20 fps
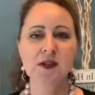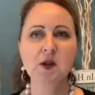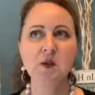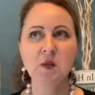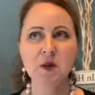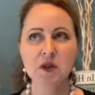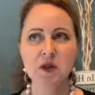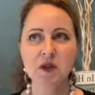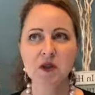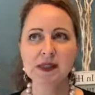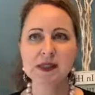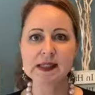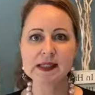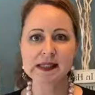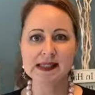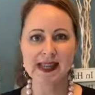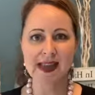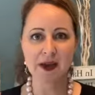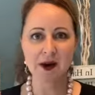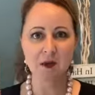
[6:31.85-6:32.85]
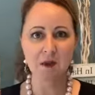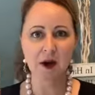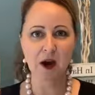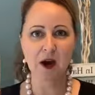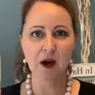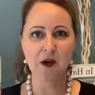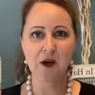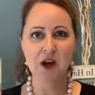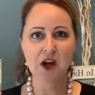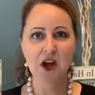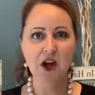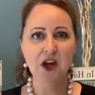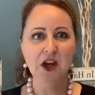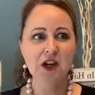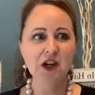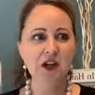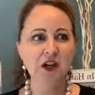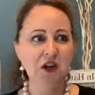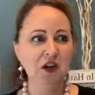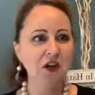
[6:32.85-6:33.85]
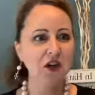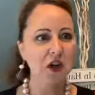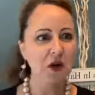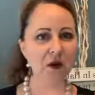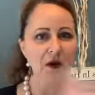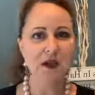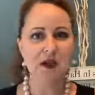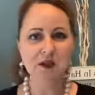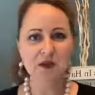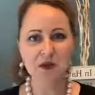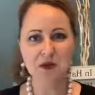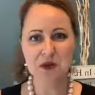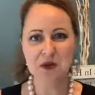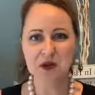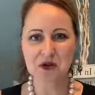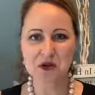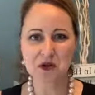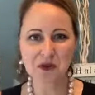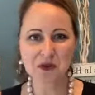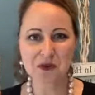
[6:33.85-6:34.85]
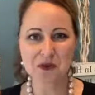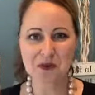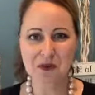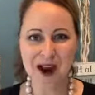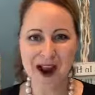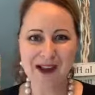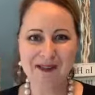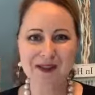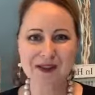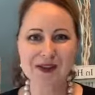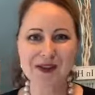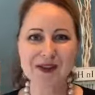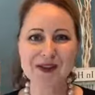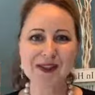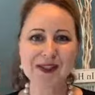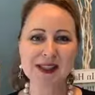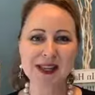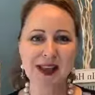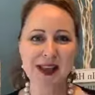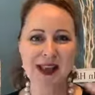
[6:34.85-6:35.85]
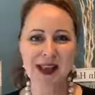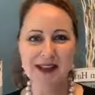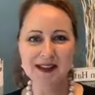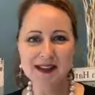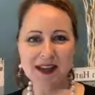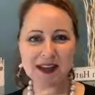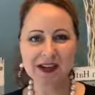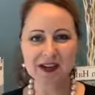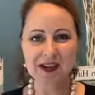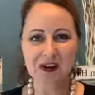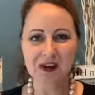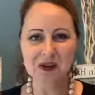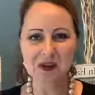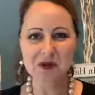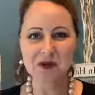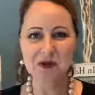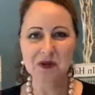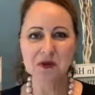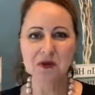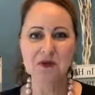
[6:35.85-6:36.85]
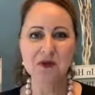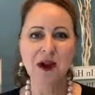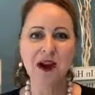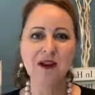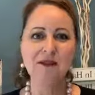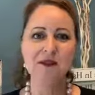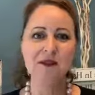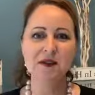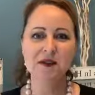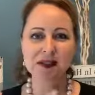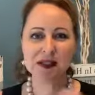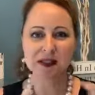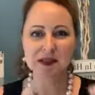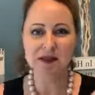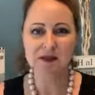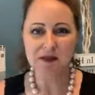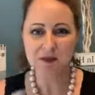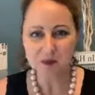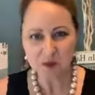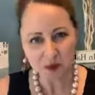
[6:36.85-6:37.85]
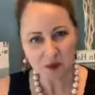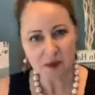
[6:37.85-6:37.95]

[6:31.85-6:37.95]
So Pinterest is not about going through your new arrivals and getting all your new arrivals and